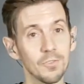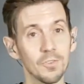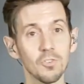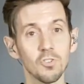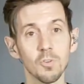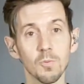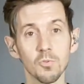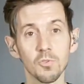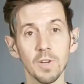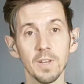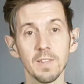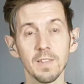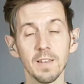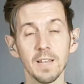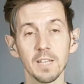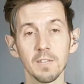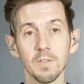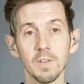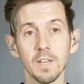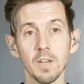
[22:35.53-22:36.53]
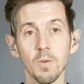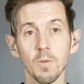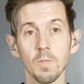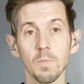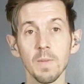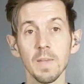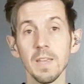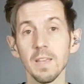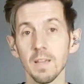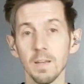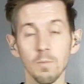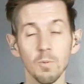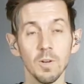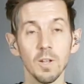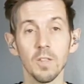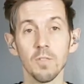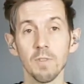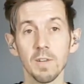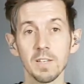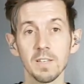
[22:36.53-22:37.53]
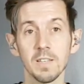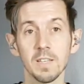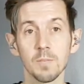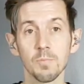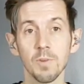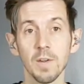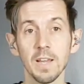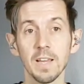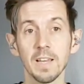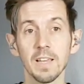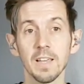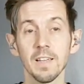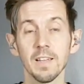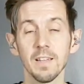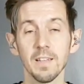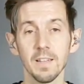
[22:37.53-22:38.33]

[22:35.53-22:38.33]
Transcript: jump straight into the next video with me. We'll learn the rest of this break.